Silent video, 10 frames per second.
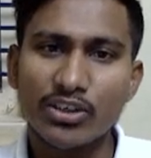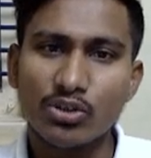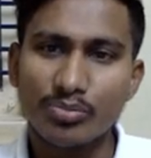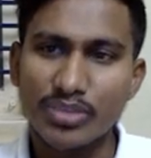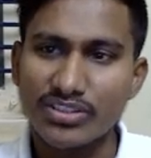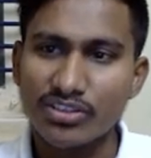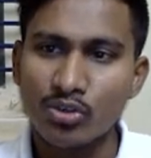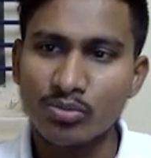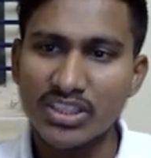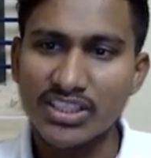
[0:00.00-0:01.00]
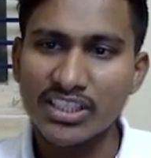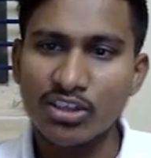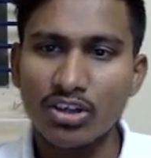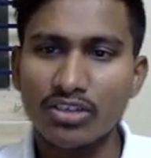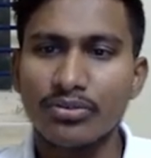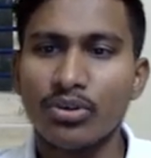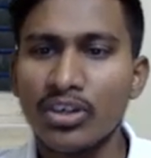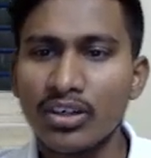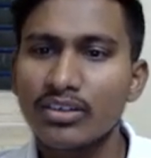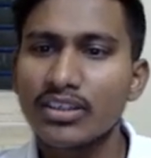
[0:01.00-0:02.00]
rupees. How much he got for?